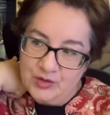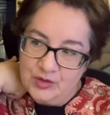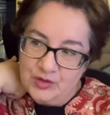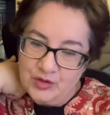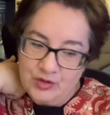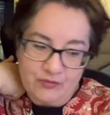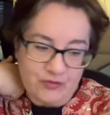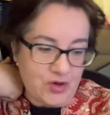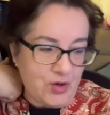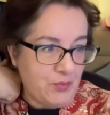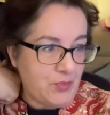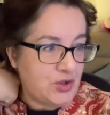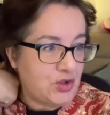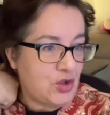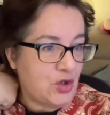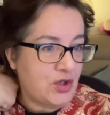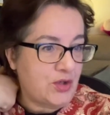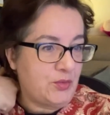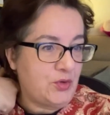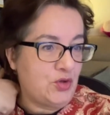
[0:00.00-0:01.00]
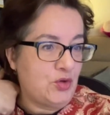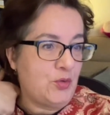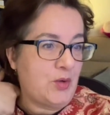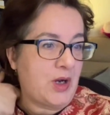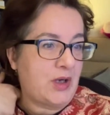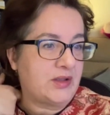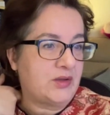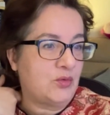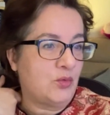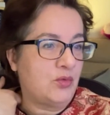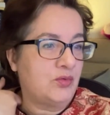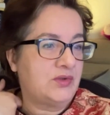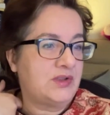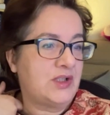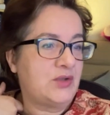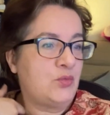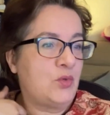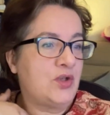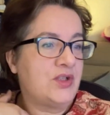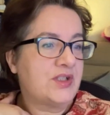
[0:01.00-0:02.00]
I've got my document. Oh, I
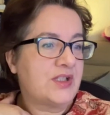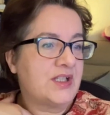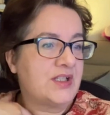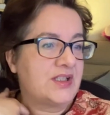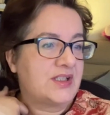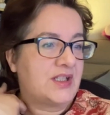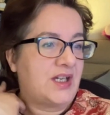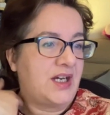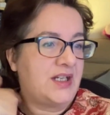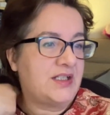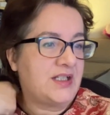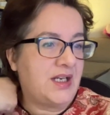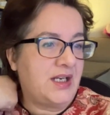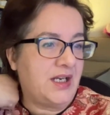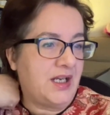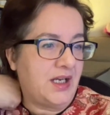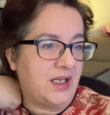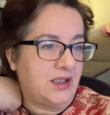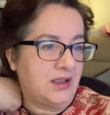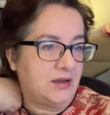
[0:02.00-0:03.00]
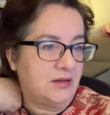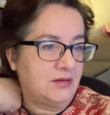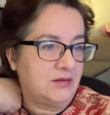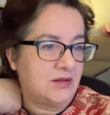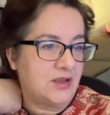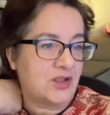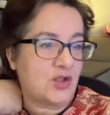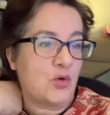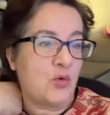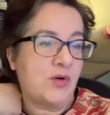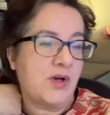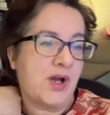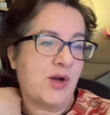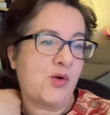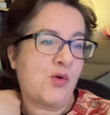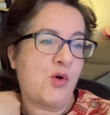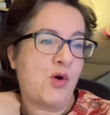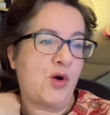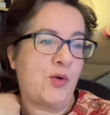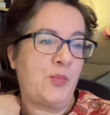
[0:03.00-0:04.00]
did want to get started at 9. It's now
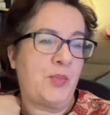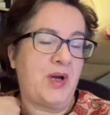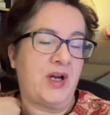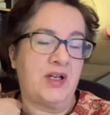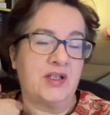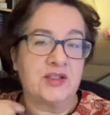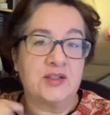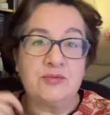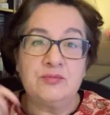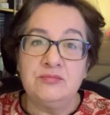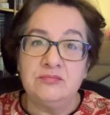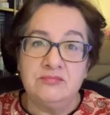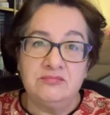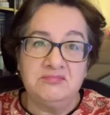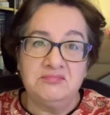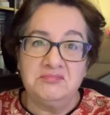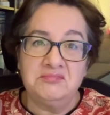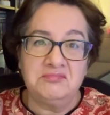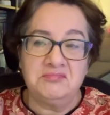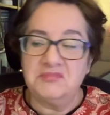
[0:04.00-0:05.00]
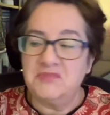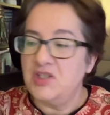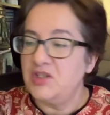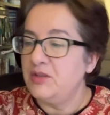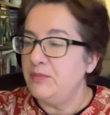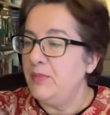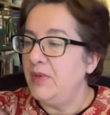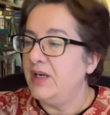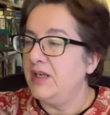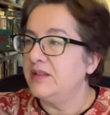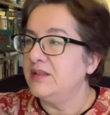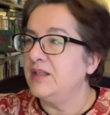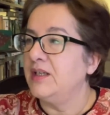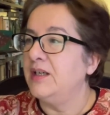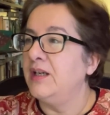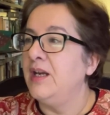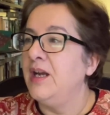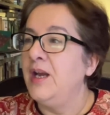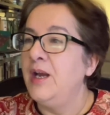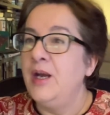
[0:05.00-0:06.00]
1:15. Doesn't matter.
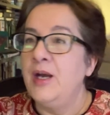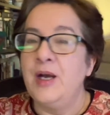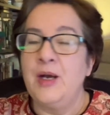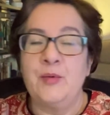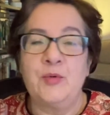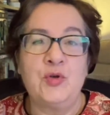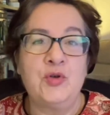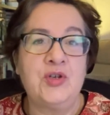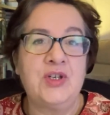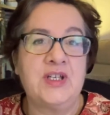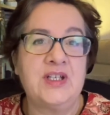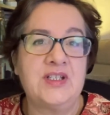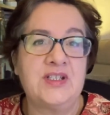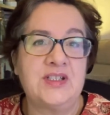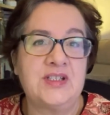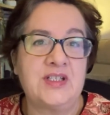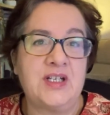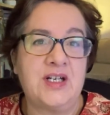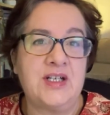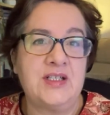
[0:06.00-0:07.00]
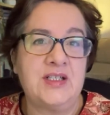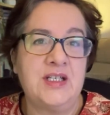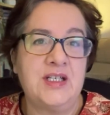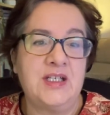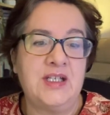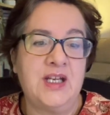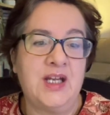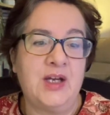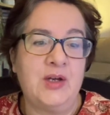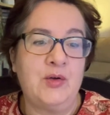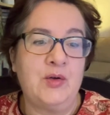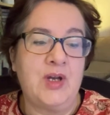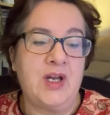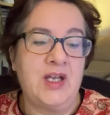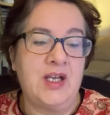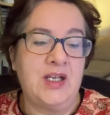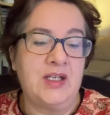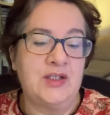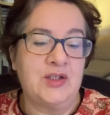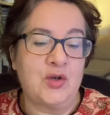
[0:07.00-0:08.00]
I'm going to get started now
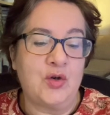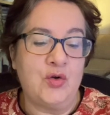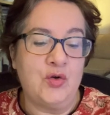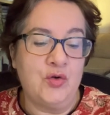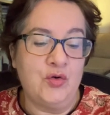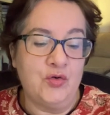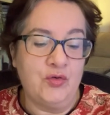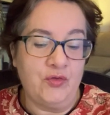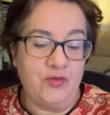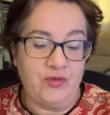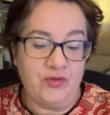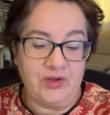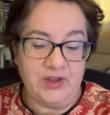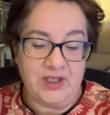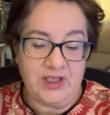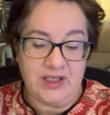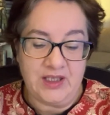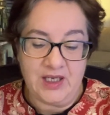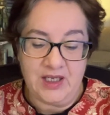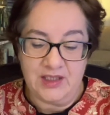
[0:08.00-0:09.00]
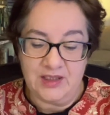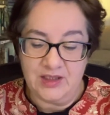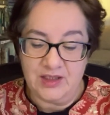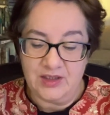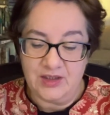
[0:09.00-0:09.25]
and hopefully get